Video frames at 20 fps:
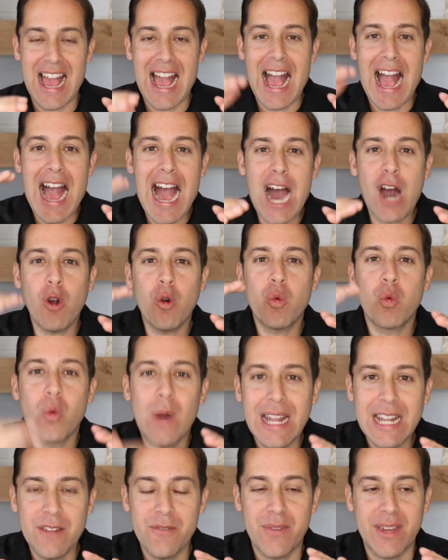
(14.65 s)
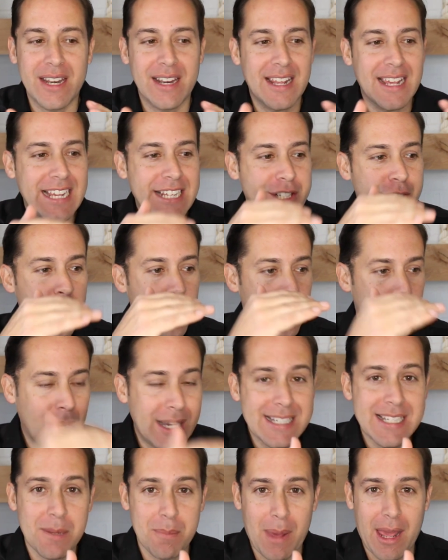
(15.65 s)
How relevant is your
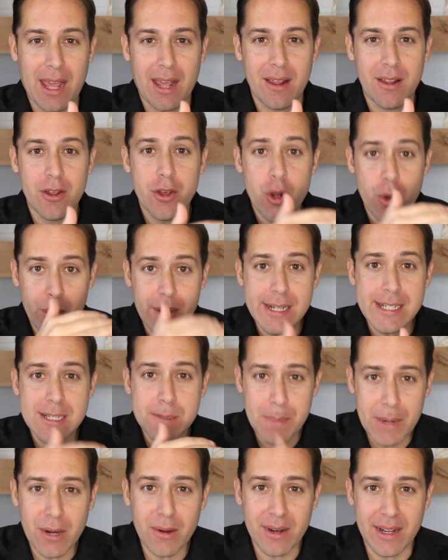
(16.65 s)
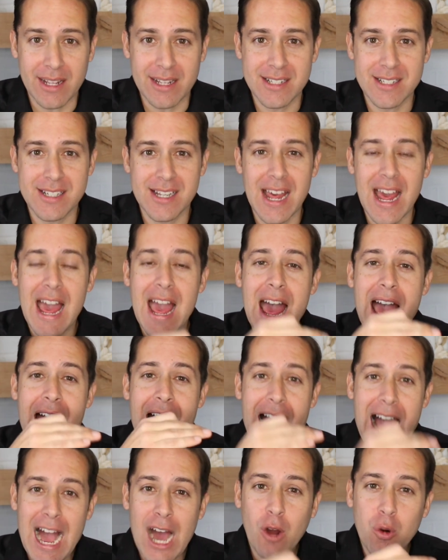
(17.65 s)
resume, your experience?
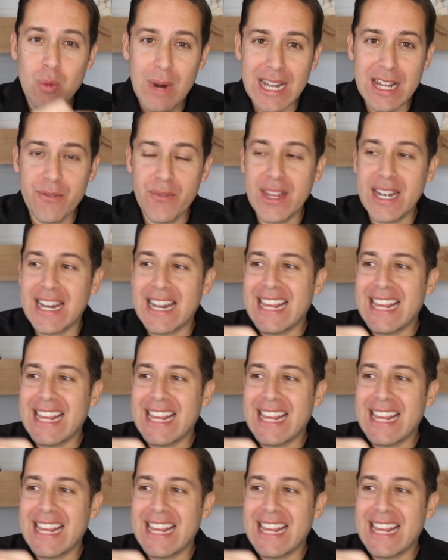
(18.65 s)
How relevant